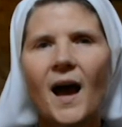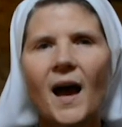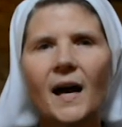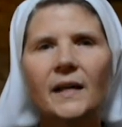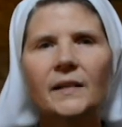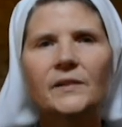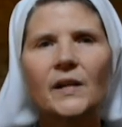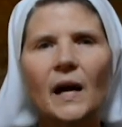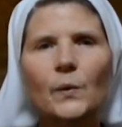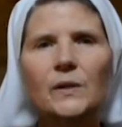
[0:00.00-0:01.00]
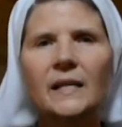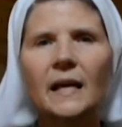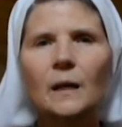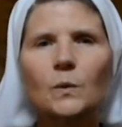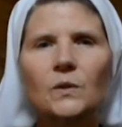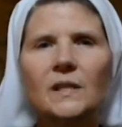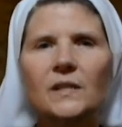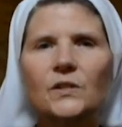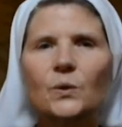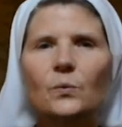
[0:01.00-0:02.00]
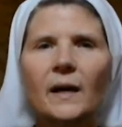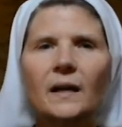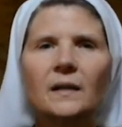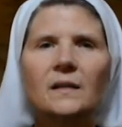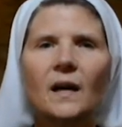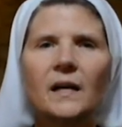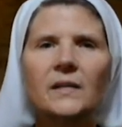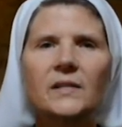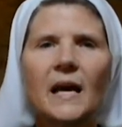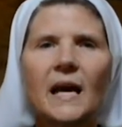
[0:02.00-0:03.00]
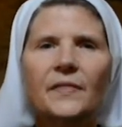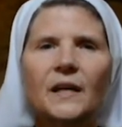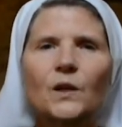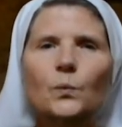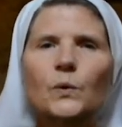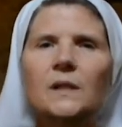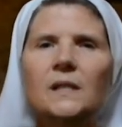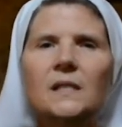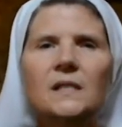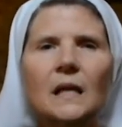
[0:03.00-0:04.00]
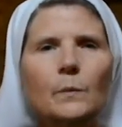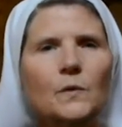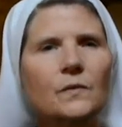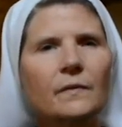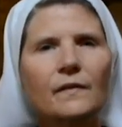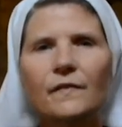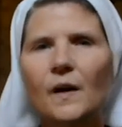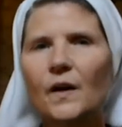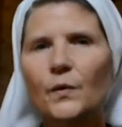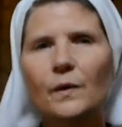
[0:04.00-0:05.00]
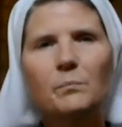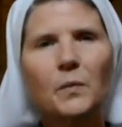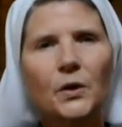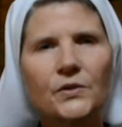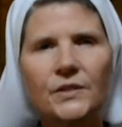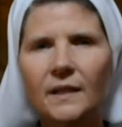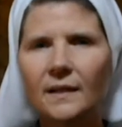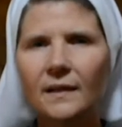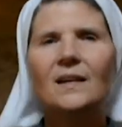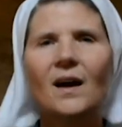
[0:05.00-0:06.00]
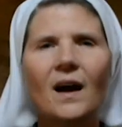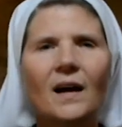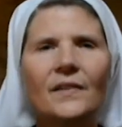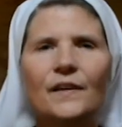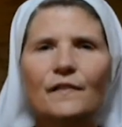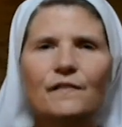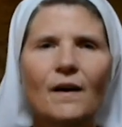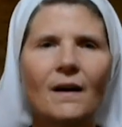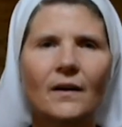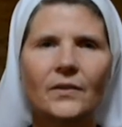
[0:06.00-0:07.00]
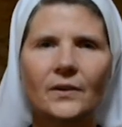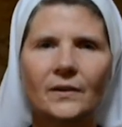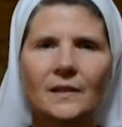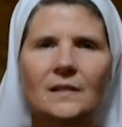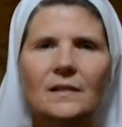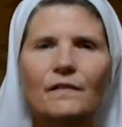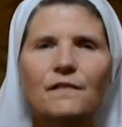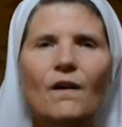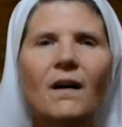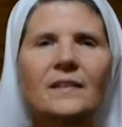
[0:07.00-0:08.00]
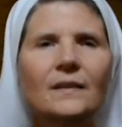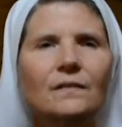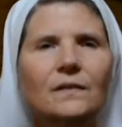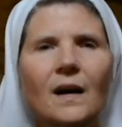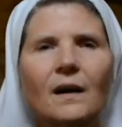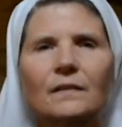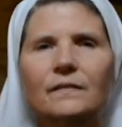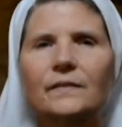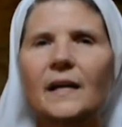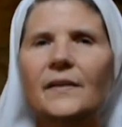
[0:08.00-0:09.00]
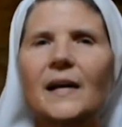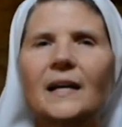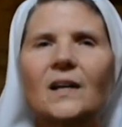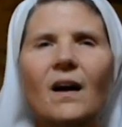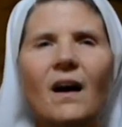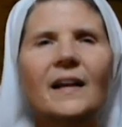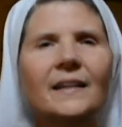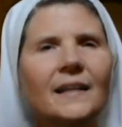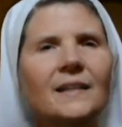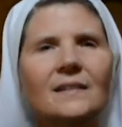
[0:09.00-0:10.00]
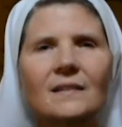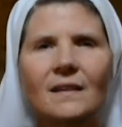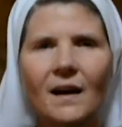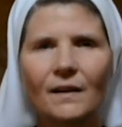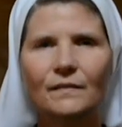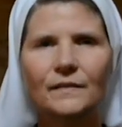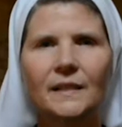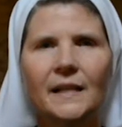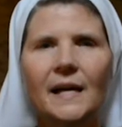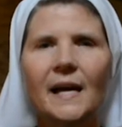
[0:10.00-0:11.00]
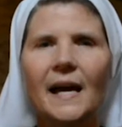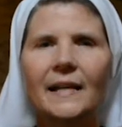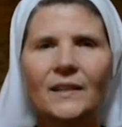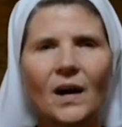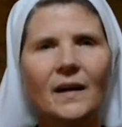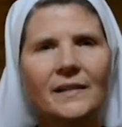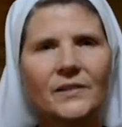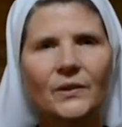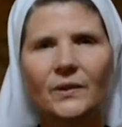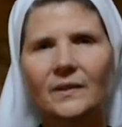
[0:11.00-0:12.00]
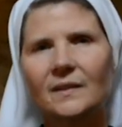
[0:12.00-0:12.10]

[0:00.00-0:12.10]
And I was able just to recognize that it really stems from the Father of Mercy. God the Father is the font of love, and that God is love, and God is good.